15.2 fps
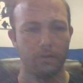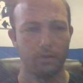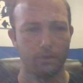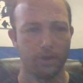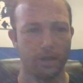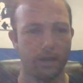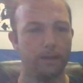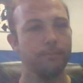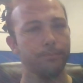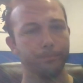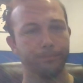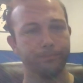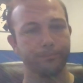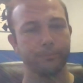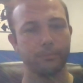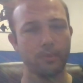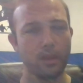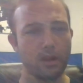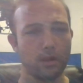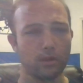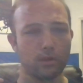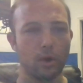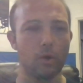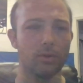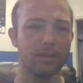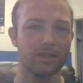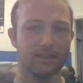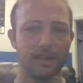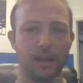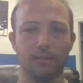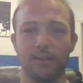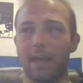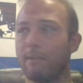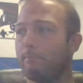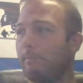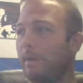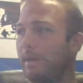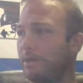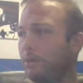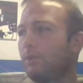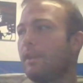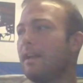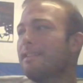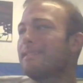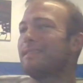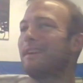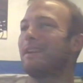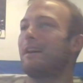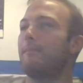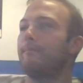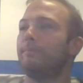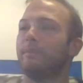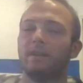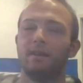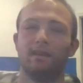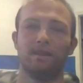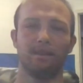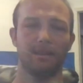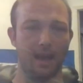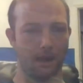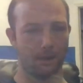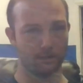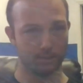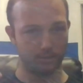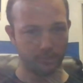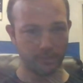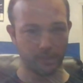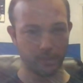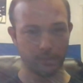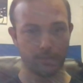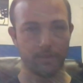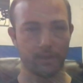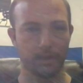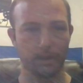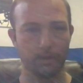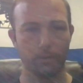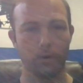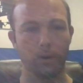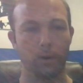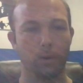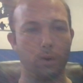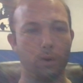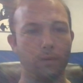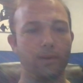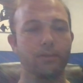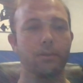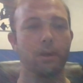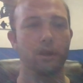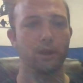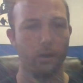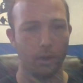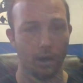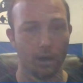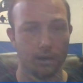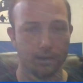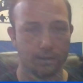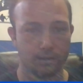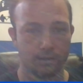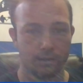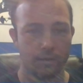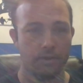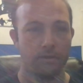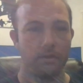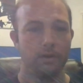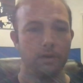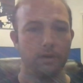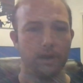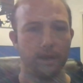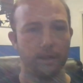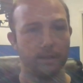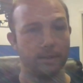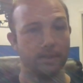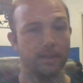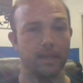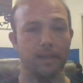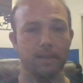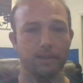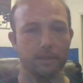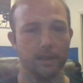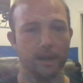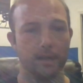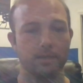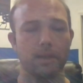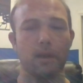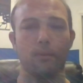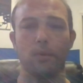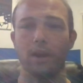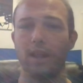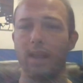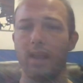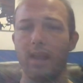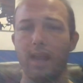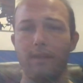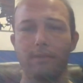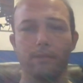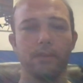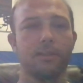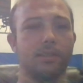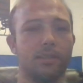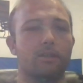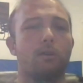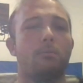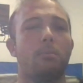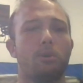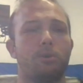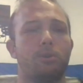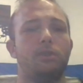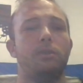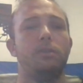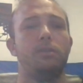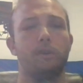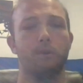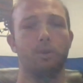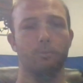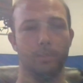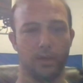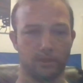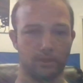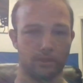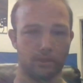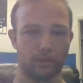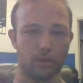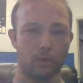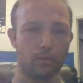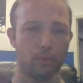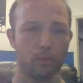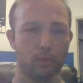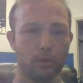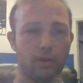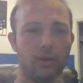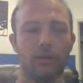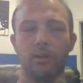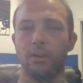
Okay, don't discount that. Make sure that's set up. Now, the other thing I want to go over is cutting costs. Okay, this is an exercise I want every single person to do because it's so important.